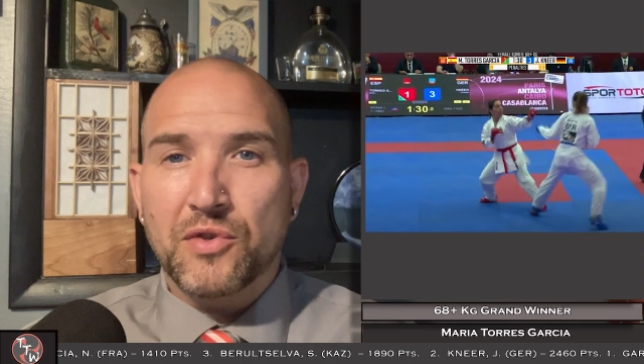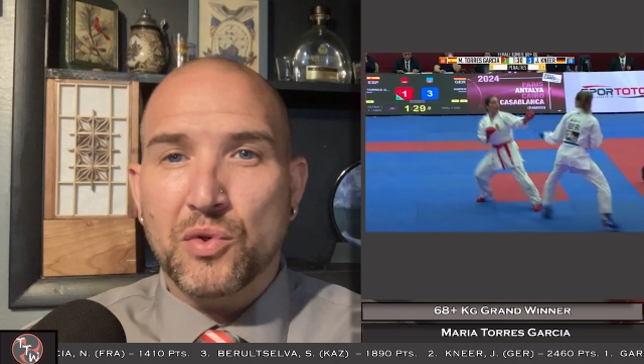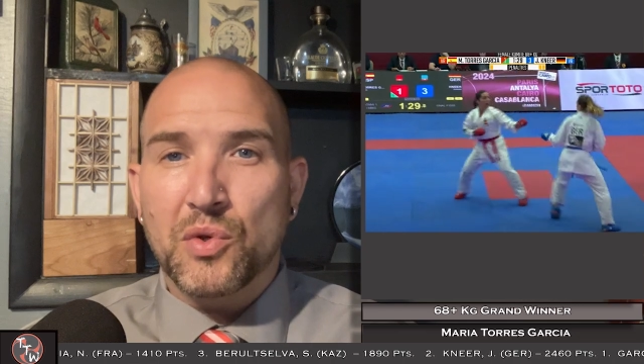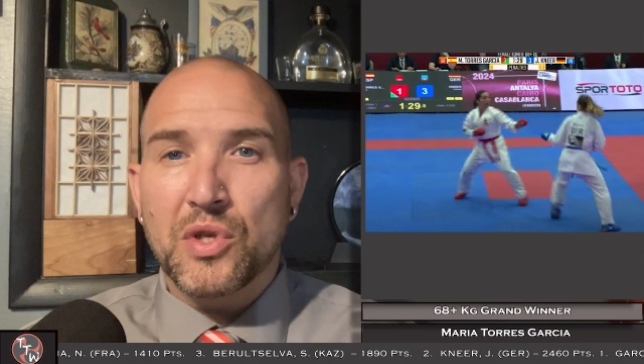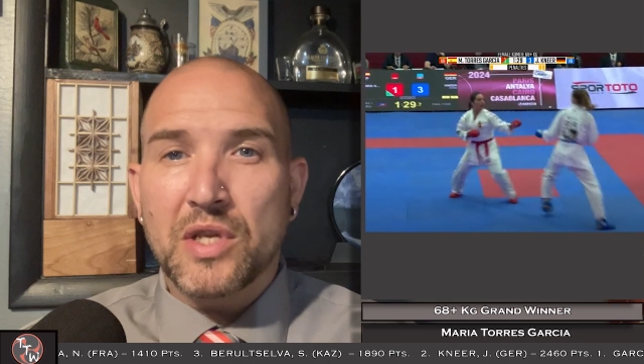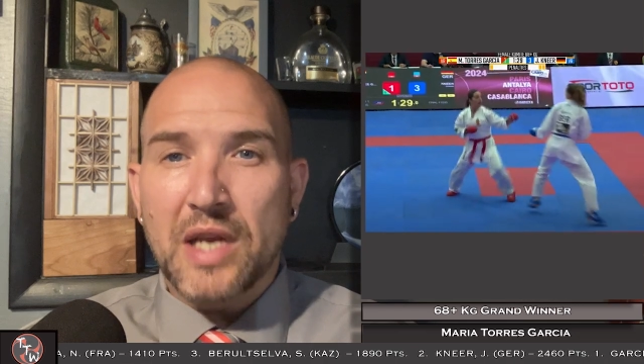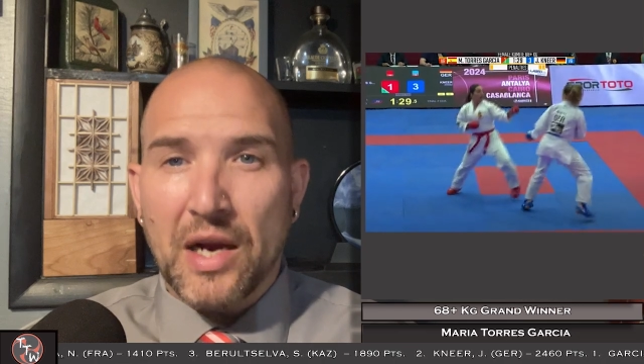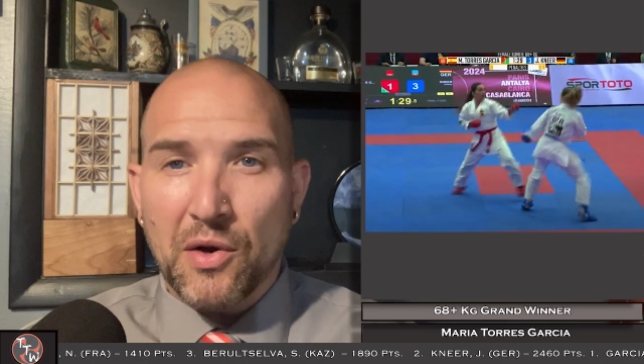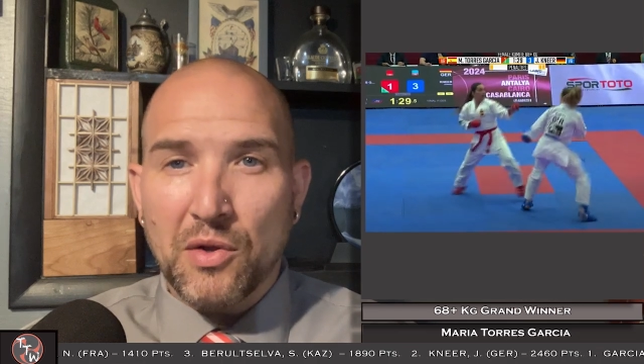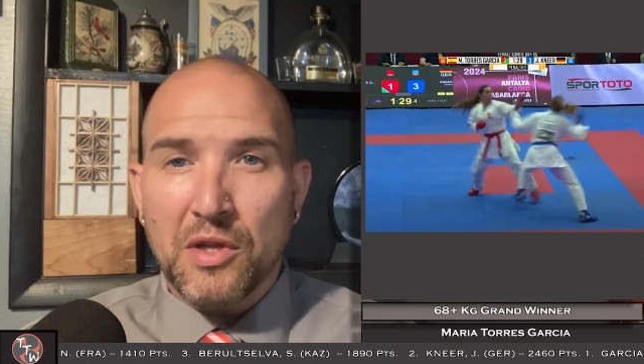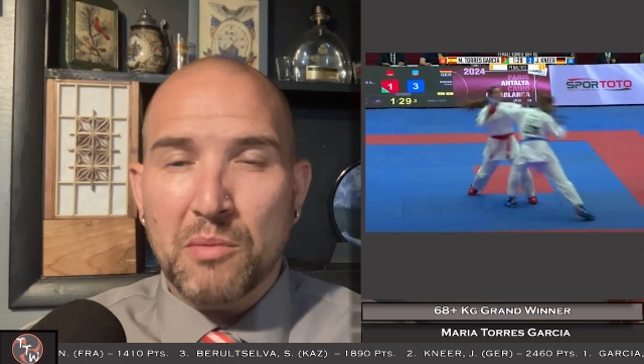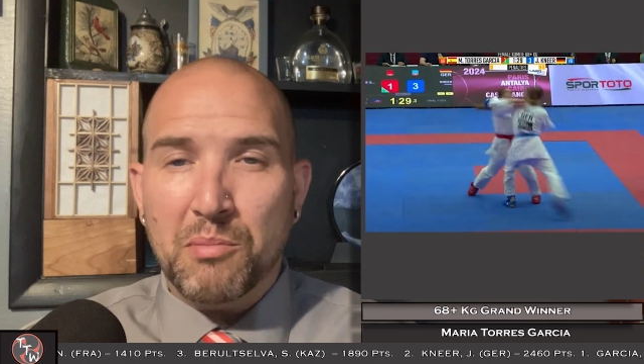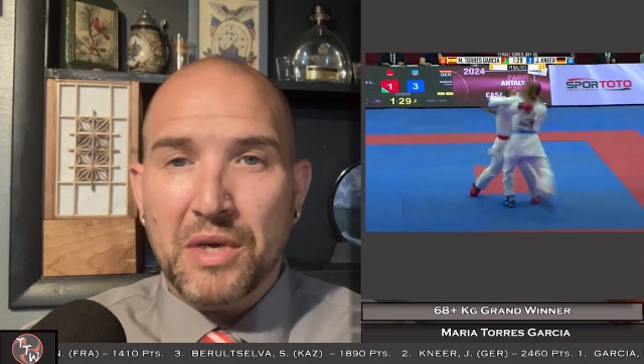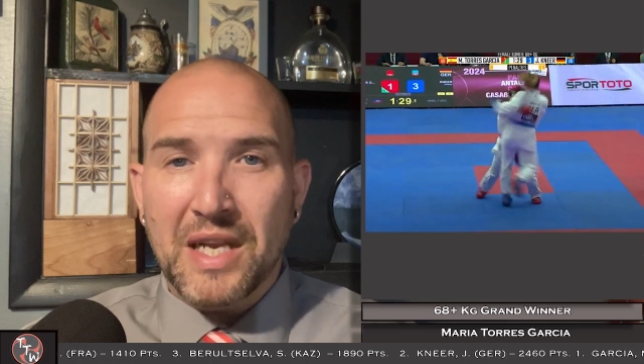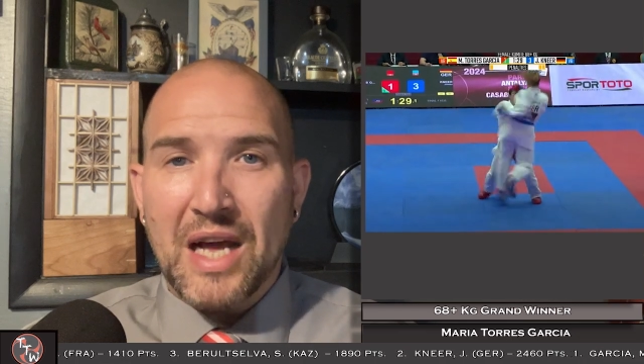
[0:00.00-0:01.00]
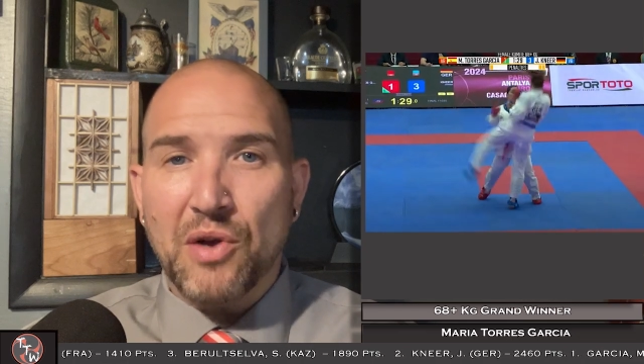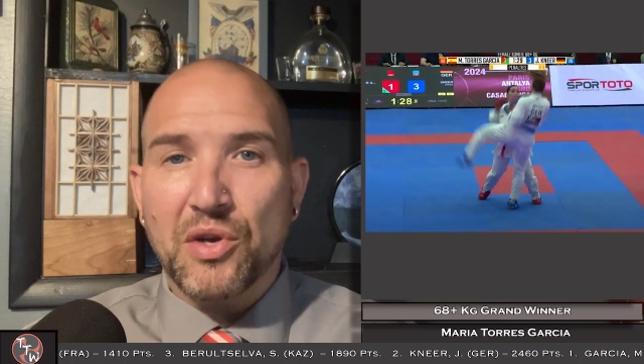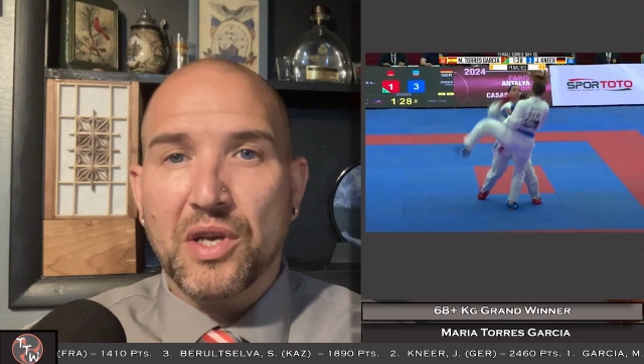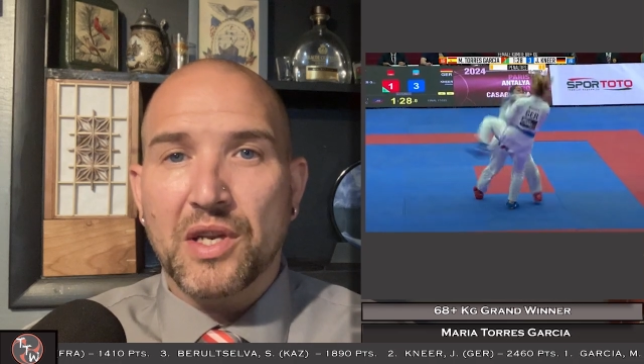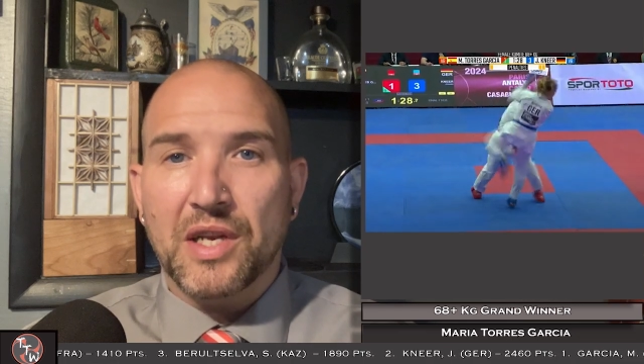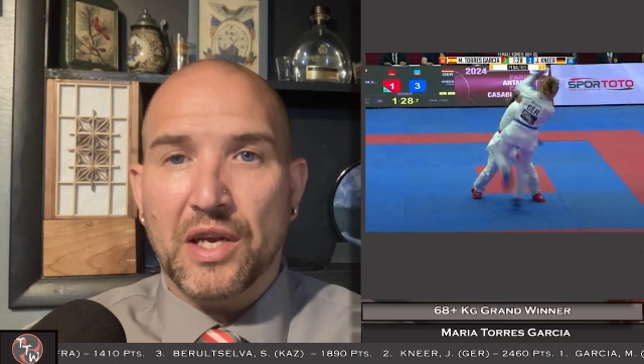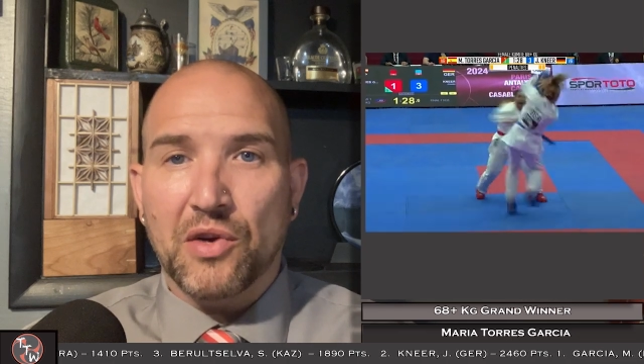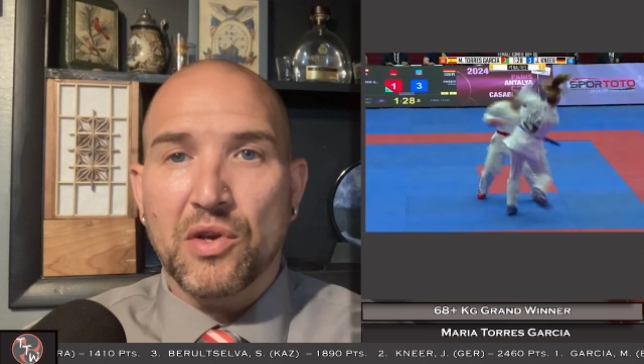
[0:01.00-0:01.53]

to narrowly beat out Kinnear